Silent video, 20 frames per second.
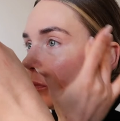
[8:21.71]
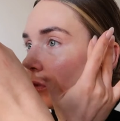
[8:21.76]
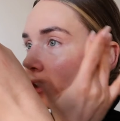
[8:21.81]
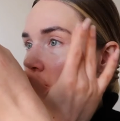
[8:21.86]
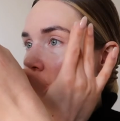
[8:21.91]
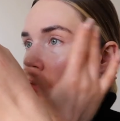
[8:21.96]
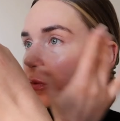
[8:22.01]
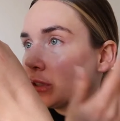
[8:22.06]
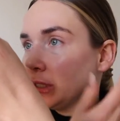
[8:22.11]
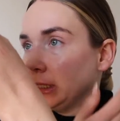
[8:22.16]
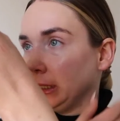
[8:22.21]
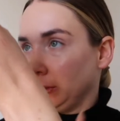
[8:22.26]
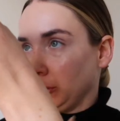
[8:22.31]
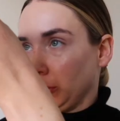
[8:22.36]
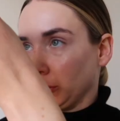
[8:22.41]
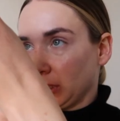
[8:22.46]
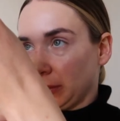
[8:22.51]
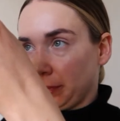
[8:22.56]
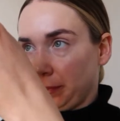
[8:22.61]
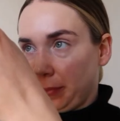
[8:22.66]
It's obviously
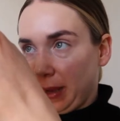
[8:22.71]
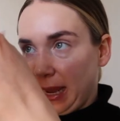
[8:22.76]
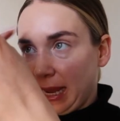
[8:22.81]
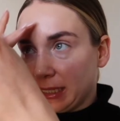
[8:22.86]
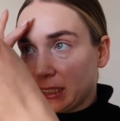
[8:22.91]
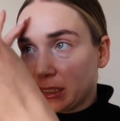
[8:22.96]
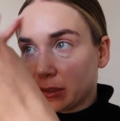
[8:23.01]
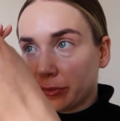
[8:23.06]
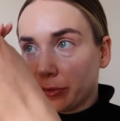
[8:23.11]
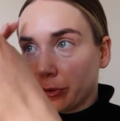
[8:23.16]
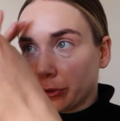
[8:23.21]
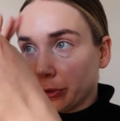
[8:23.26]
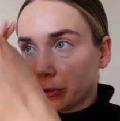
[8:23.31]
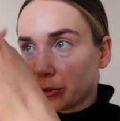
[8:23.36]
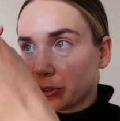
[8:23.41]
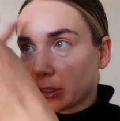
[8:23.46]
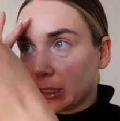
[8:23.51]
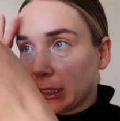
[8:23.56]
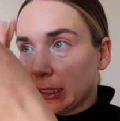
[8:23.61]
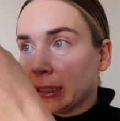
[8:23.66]
not the best for your
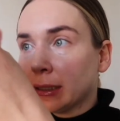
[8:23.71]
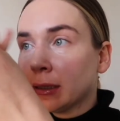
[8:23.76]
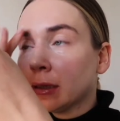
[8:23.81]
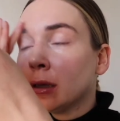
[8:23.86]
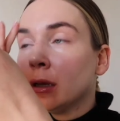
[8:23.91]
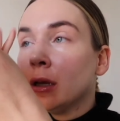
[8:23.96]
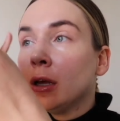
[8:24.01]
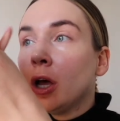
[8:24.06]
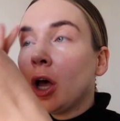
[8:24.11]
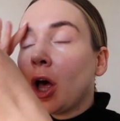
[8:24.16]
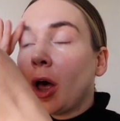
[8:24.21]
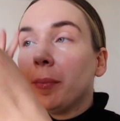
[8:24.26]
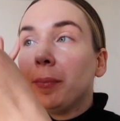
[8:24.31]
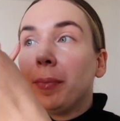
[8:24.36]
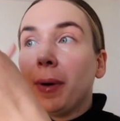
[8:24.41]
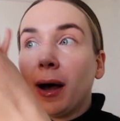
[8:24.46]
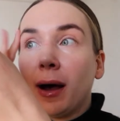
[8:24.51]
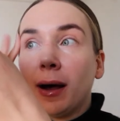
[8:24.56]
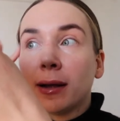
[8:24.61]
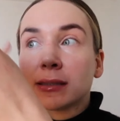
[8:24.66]
skin,
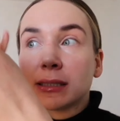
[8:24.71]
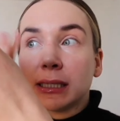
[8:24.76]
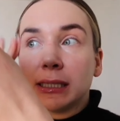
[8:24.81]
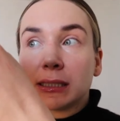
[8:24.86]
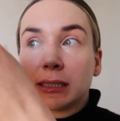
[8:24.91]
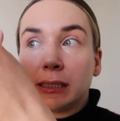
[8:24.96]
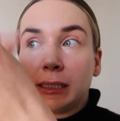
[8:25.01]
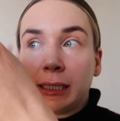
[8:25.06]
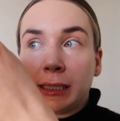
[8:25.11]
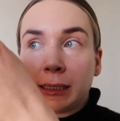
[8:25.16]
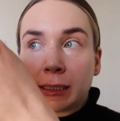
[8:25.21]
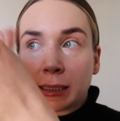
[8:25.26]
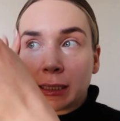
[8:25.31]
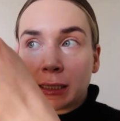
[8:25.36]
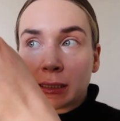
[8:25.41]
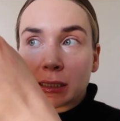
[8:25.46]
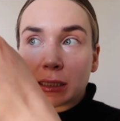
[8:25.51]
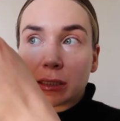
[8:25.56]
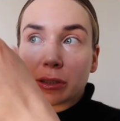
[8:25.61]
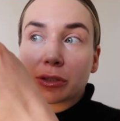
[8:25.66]
but it's
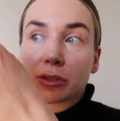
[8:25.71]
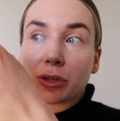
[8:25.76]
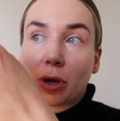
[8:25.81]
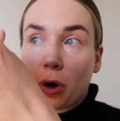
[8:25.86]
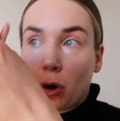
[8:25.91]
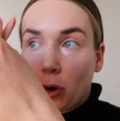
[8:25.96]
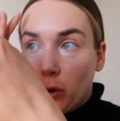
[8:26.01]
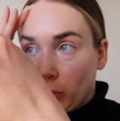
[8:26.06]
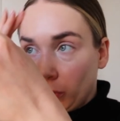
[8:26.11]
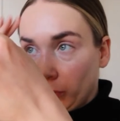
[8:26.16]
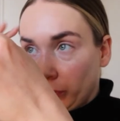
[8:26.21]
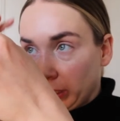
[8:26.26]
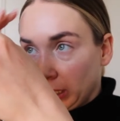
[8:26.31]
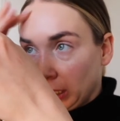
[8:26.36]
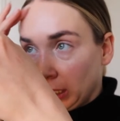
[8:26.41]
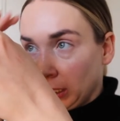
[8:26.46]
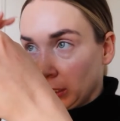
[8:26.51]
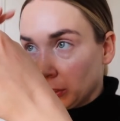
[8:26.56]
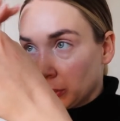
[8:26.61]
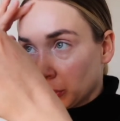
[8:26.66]
needed, so
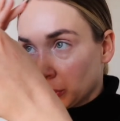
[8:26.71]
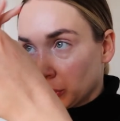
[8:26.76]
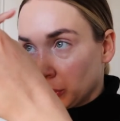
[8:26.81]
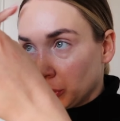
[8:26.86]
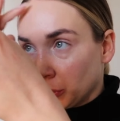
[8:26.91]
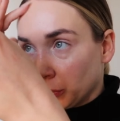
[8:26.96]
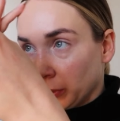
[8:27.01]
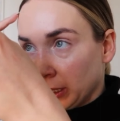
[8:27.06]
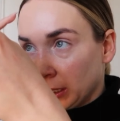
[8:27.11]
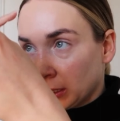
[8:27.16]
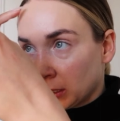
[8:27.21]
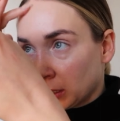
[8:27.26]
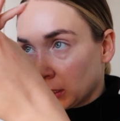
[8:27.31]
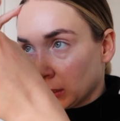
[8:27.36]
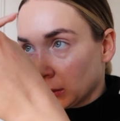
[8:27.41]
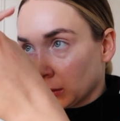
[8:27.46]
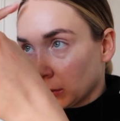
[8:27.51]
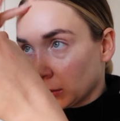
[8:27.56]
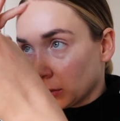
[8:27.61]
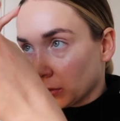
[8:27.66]
we just do it.
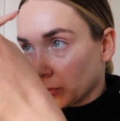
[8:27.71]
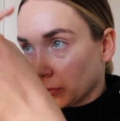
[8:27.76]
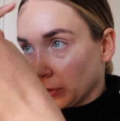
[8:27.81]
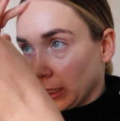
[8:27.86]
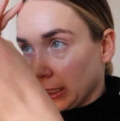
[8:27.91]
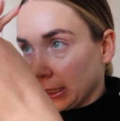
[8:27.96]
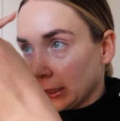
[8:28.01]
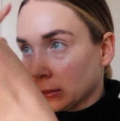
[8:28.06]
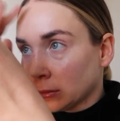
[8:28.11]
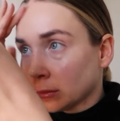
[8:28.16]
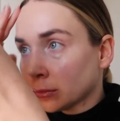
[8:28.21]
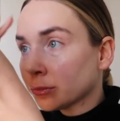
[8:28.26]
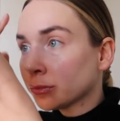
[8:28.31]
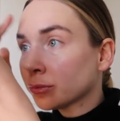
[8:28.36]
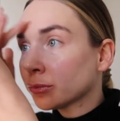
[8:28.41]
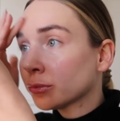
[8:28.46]
It's fine.